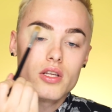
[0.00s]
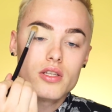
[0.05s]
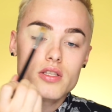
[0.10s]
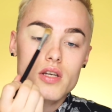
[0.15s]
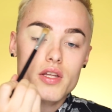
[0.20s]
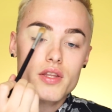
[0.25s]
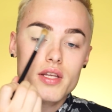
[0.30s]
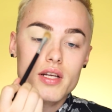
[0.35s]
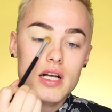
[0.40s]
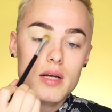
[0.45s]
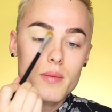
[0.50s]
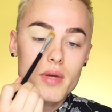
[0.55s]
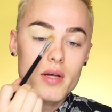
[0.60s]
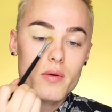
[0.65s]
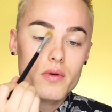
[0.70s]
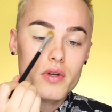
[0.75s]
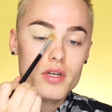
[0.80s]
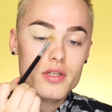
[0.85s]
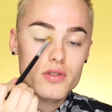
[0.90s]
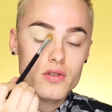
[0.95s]
so I think I
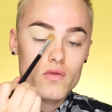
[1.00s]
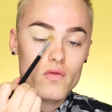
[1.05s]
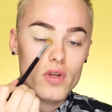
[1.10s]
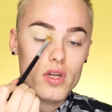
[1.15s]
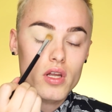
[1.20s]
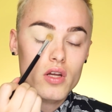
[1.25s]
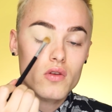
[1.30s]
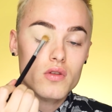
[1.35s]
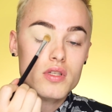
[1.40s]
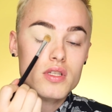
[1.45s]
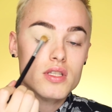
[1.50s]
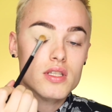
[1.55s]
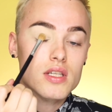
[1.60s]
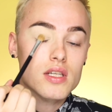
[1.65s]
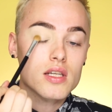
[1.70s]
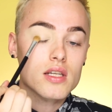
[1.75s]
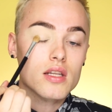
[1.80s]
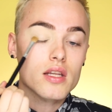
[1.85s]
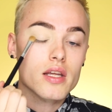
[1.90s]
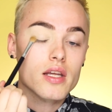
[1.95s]
might want to do a video and
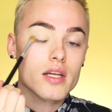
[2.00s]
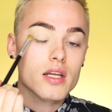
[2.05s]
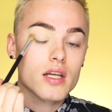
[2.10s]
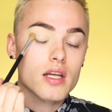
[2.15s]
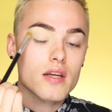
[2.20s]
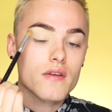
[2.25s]
see like